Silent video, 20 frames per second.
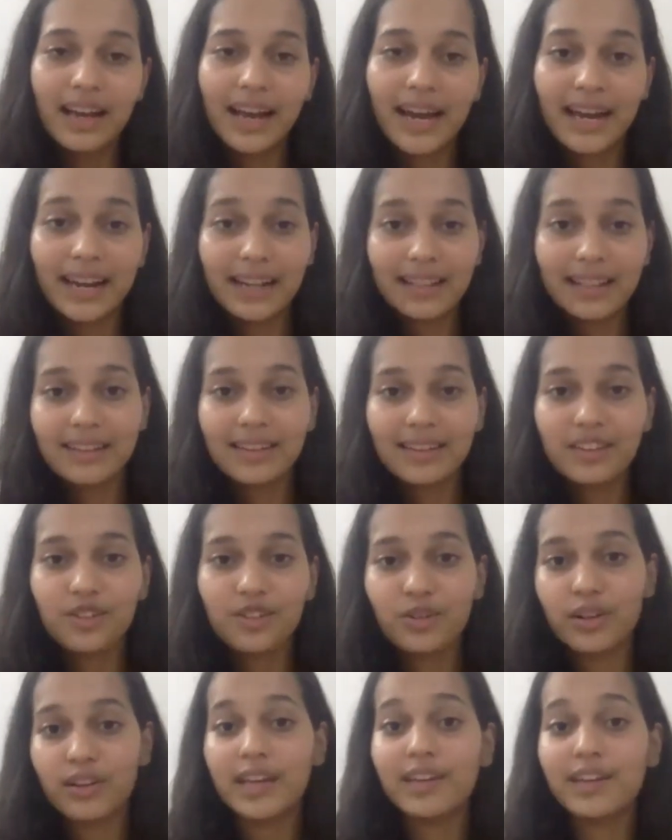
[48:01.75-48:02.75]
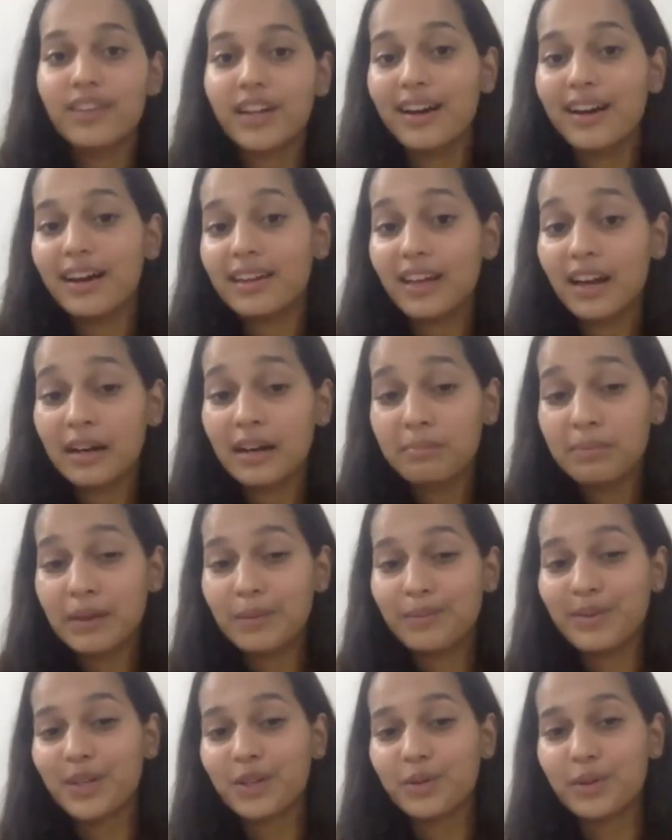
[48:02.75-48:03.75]
And I think that, you know, if are young
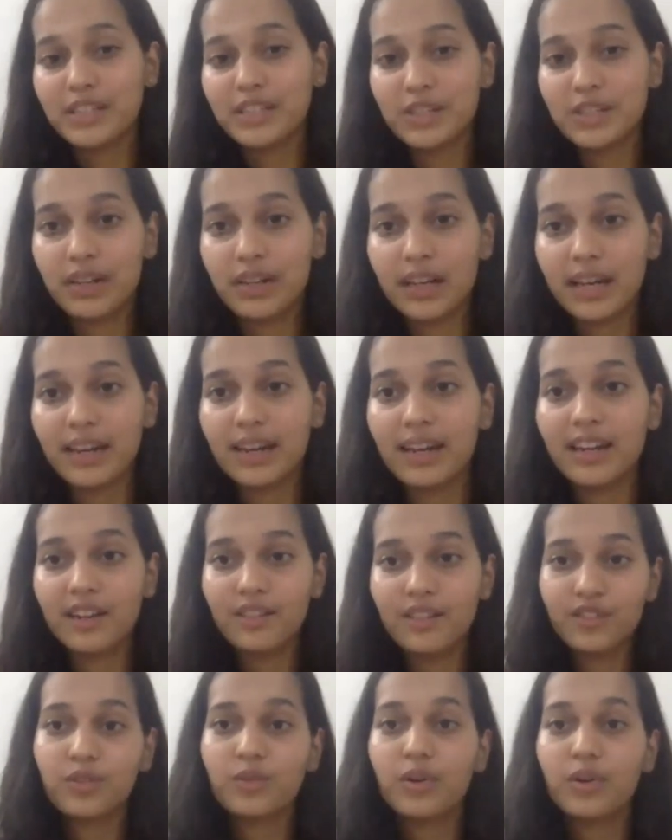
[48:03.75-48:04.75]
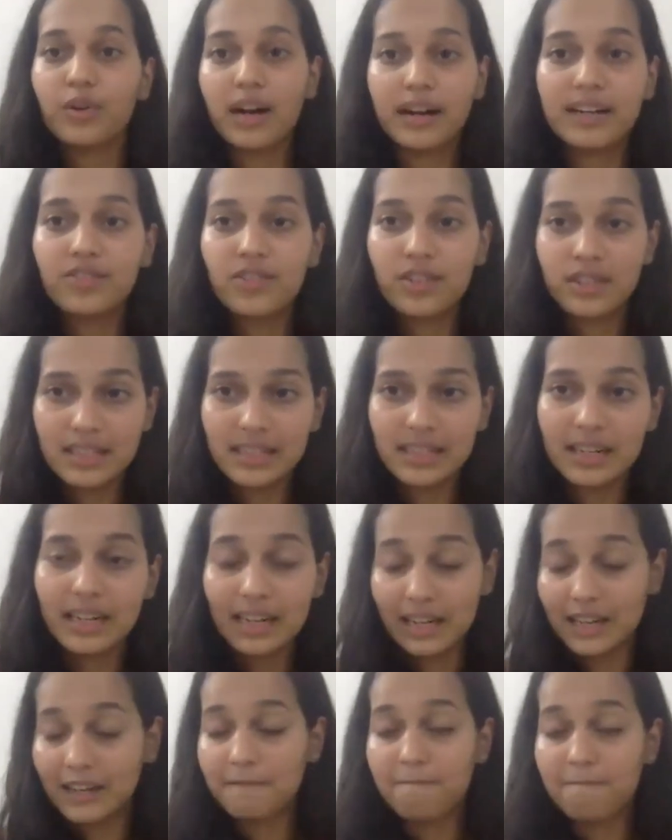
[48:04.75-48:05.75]
people who are tuning in and if you are interested
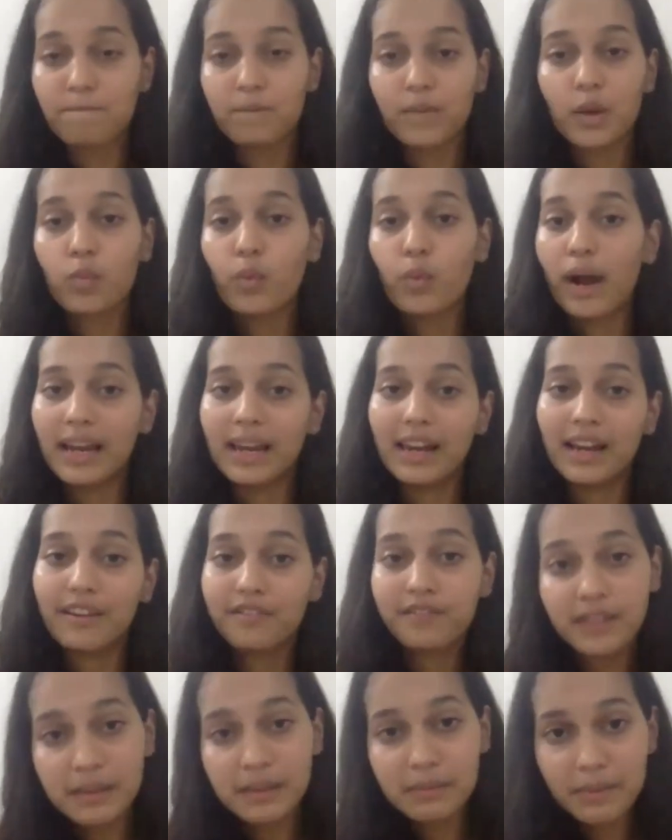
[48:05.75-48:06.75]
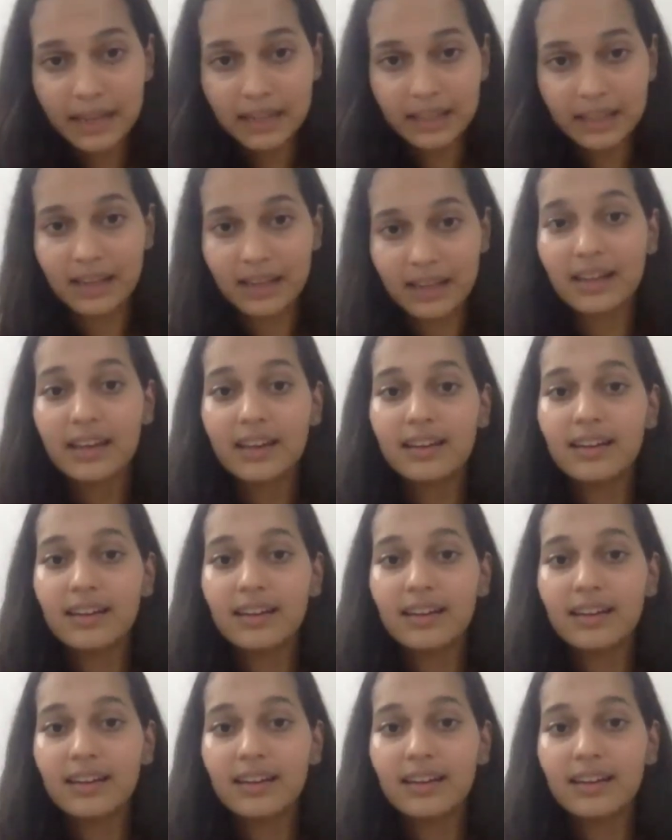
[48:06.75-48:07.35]
in wildlife filmmaking,